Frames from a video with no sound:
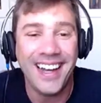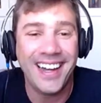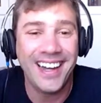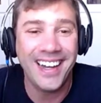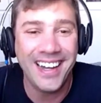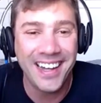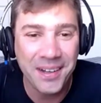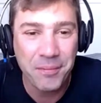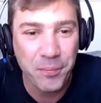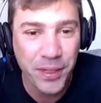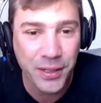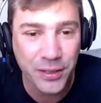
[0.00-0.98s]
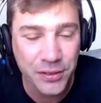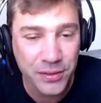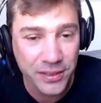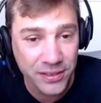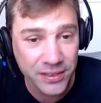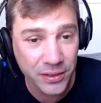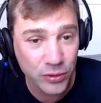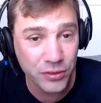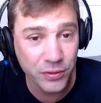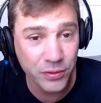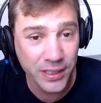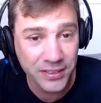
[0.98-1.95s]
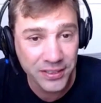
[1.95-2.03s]
um, because this, it was
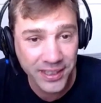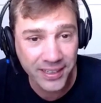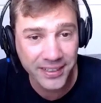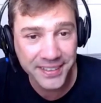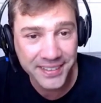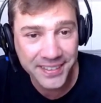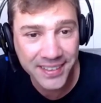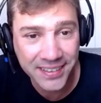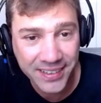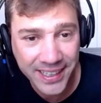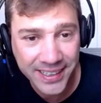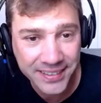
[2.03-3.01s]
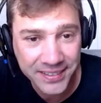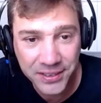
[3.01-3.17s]
really scary, right?